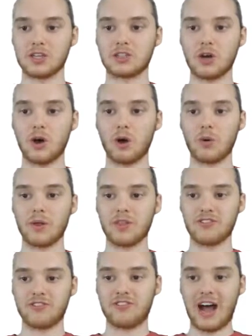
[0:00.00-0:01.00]
So
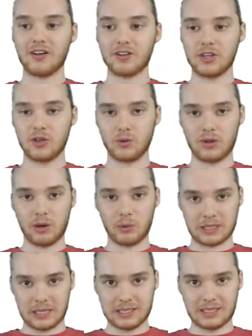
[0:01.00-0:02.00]
the value that
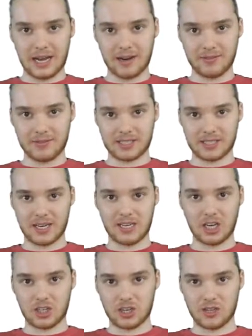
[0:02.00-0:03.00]
was inside of this
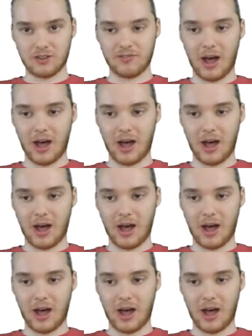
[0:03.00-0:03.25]
condition,